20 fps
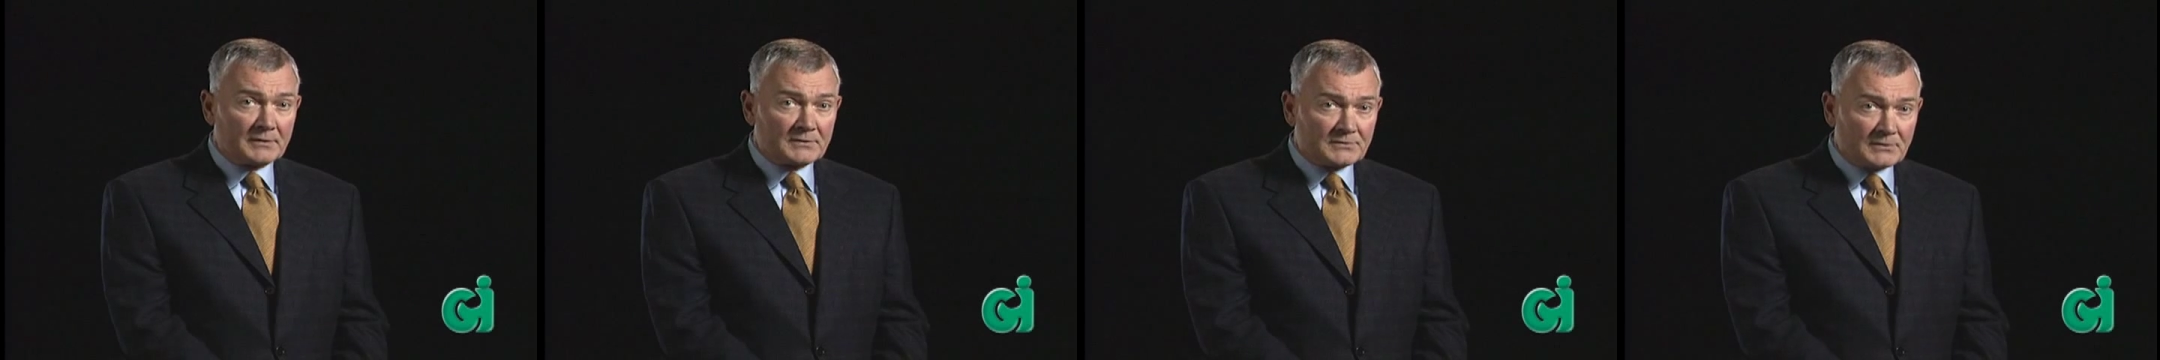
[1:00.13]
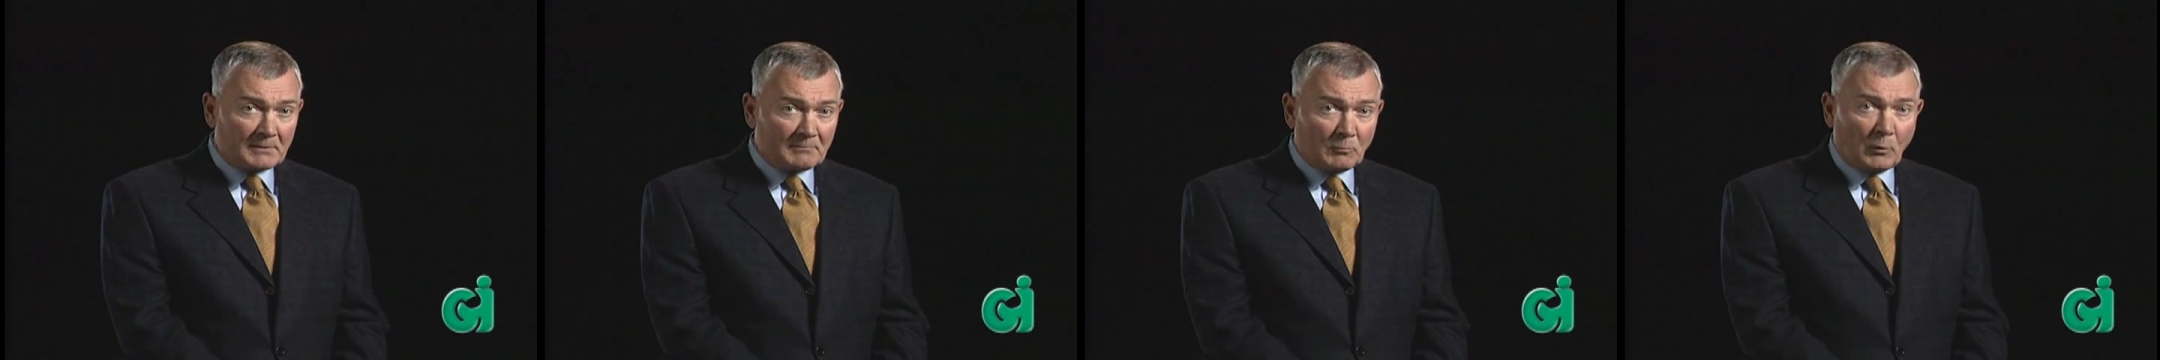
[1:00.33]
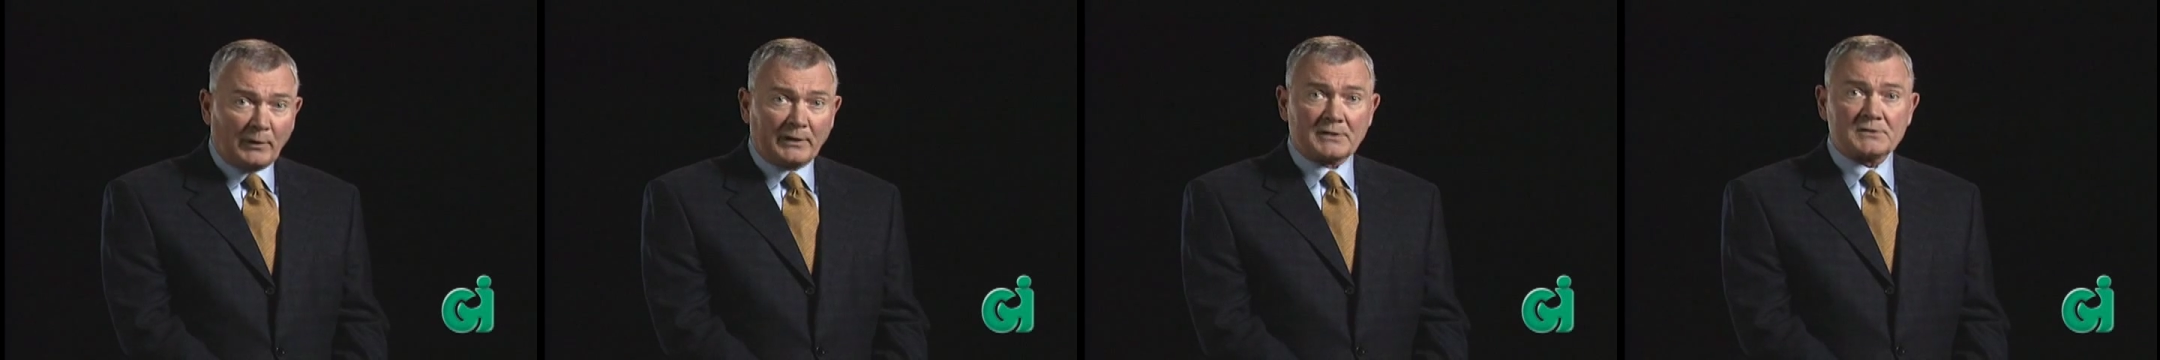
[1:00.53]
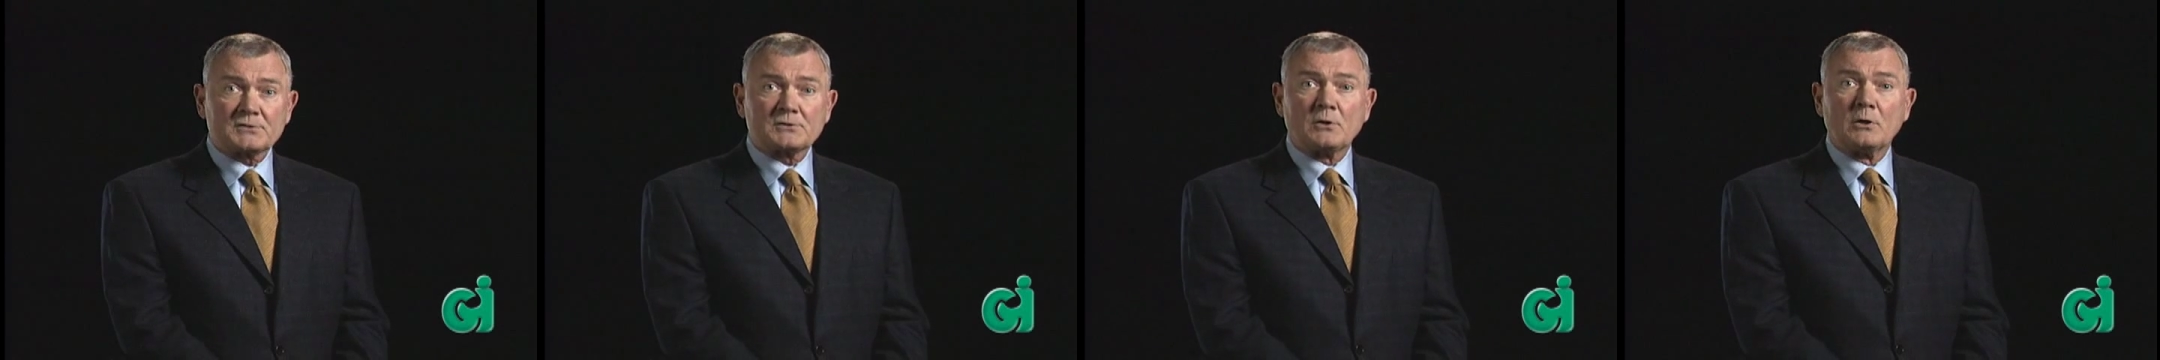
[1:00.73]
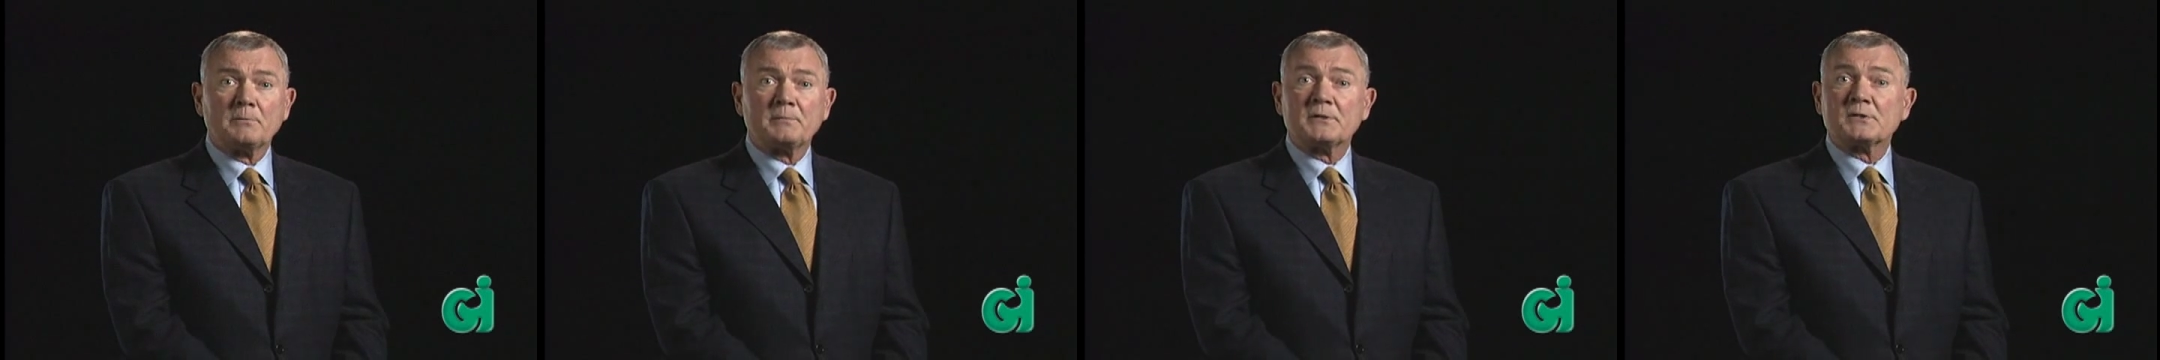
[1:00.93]
the
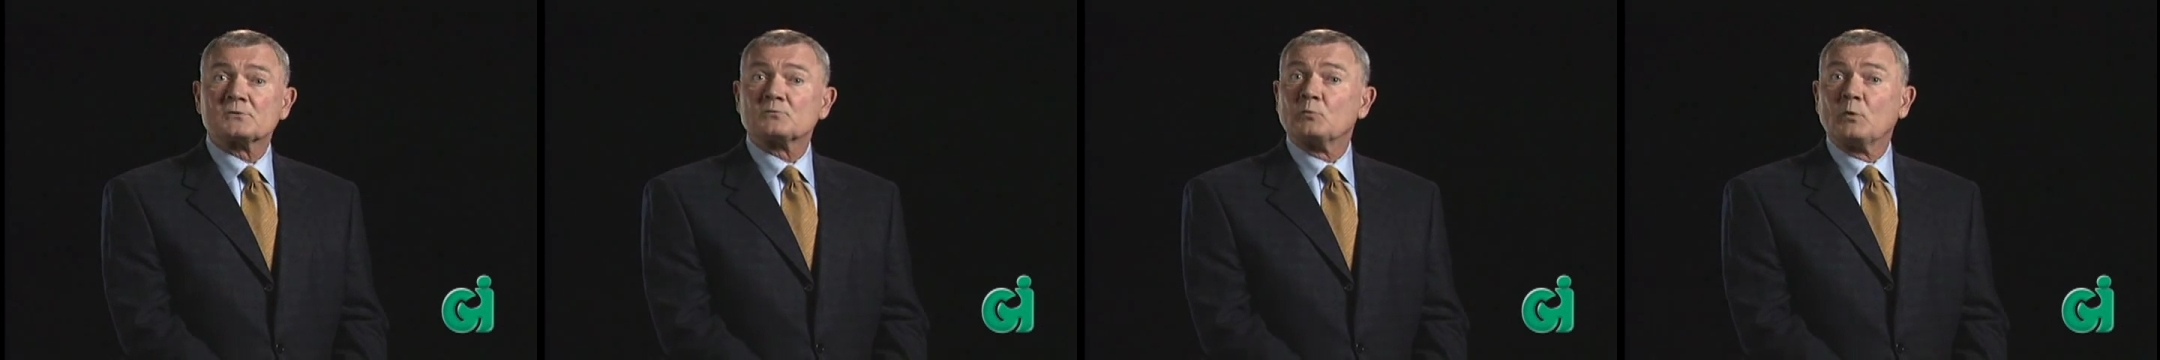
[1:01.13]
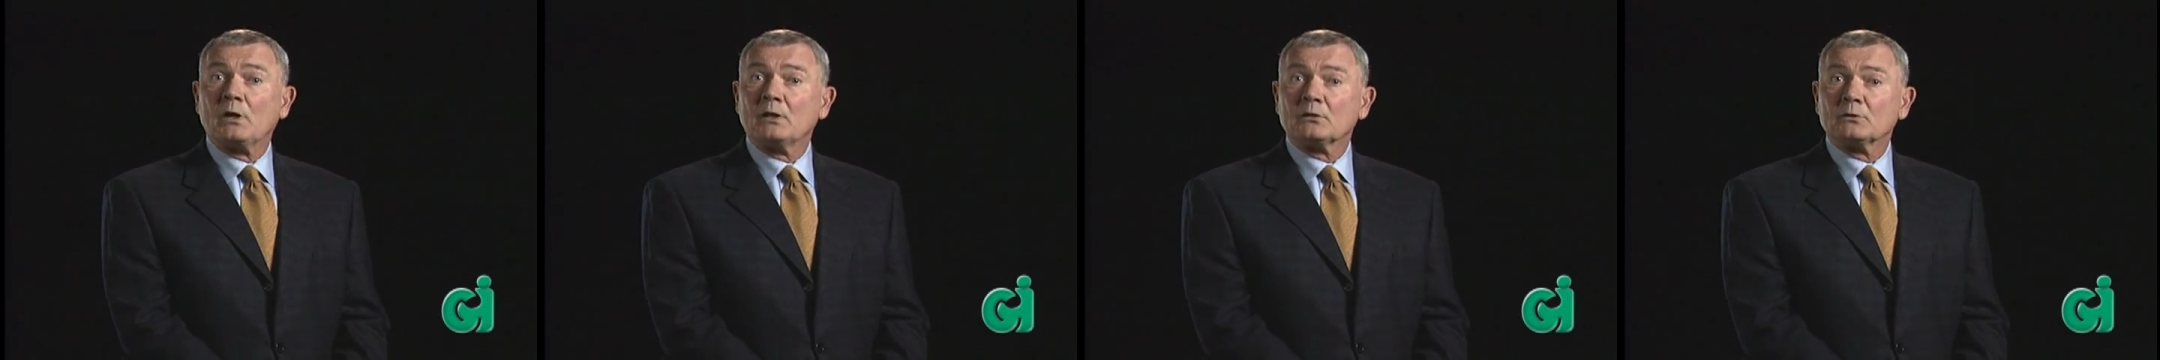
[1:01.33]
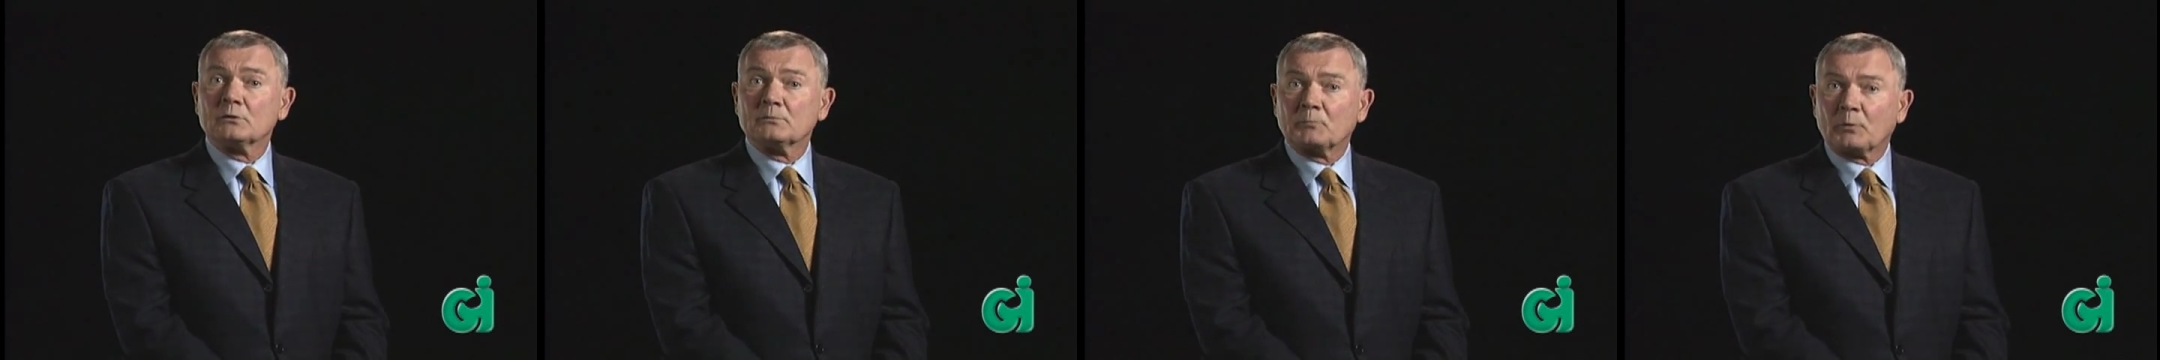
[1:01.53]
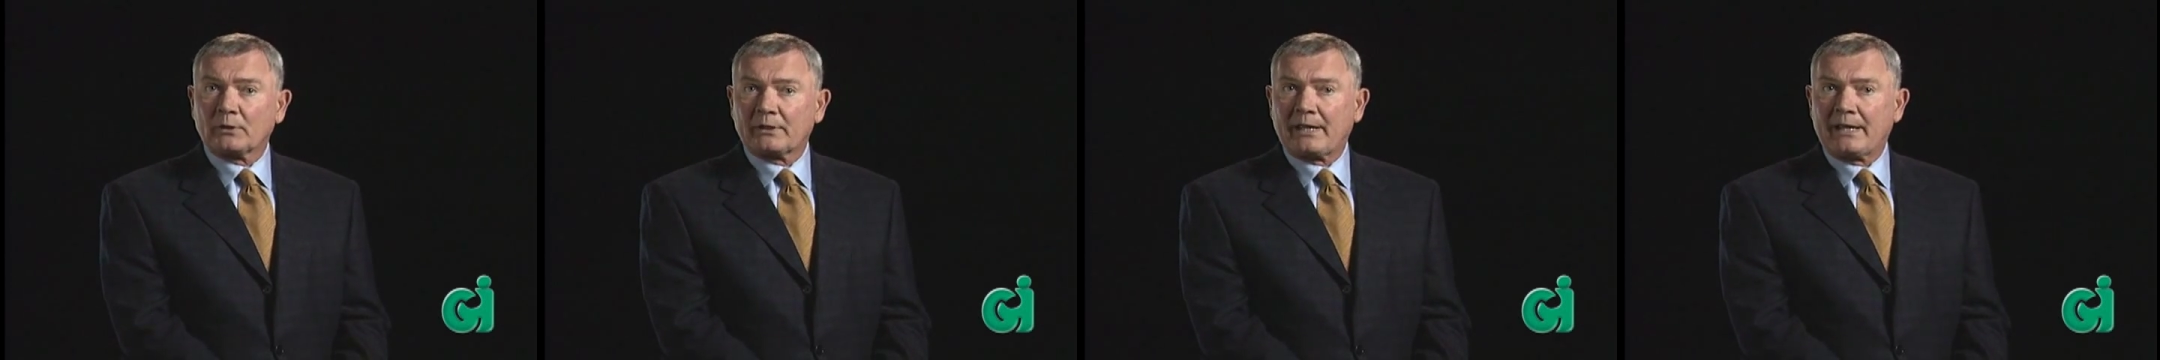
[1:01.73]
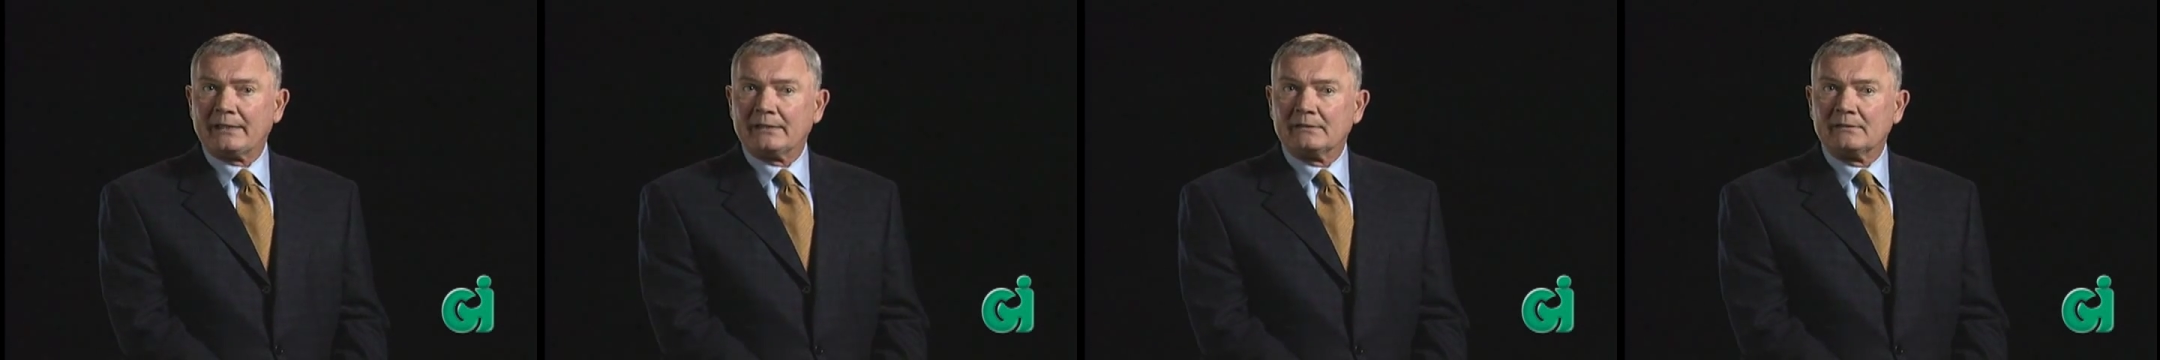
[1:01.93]
sigmoidoscope is well
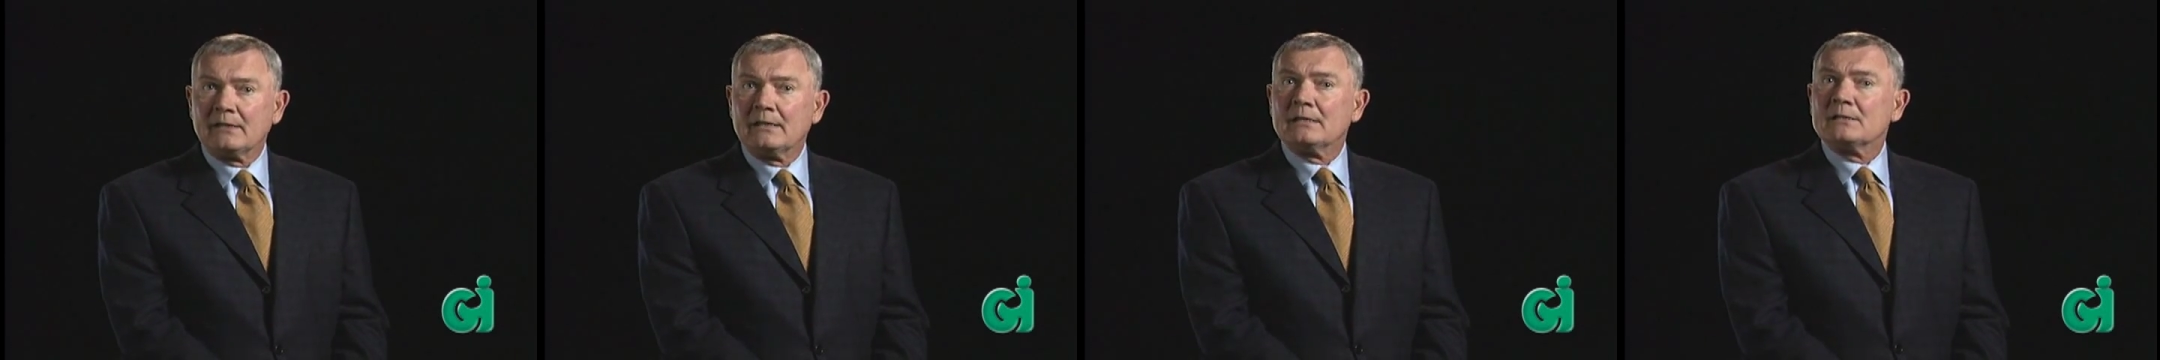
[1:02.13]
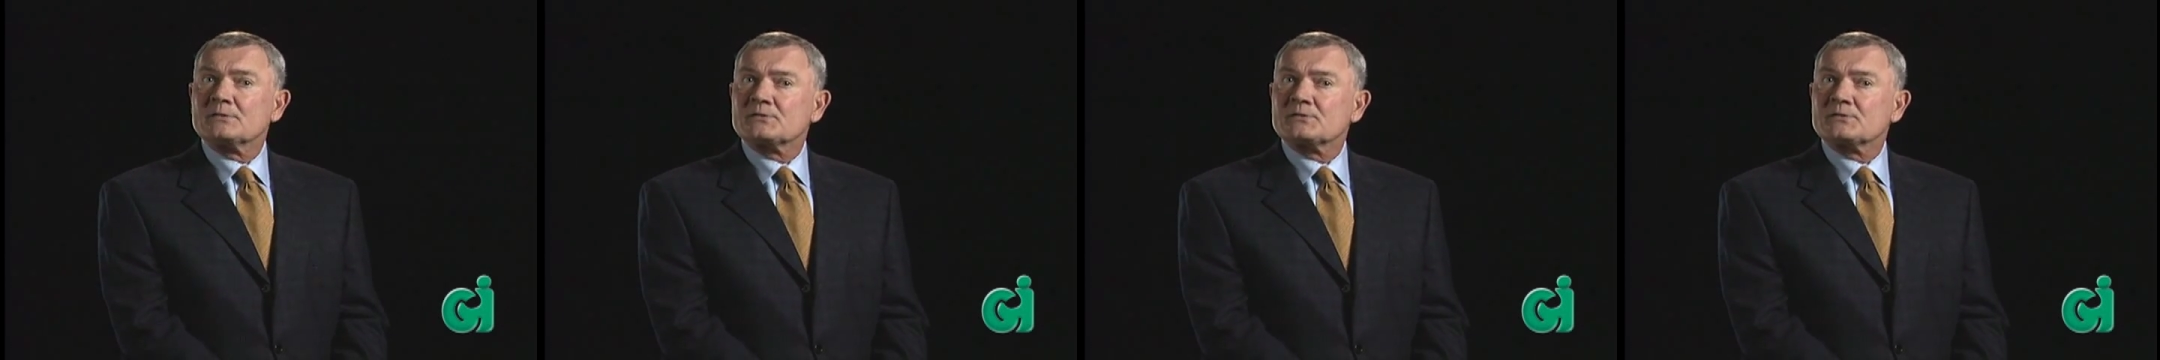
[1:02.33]
lubricated,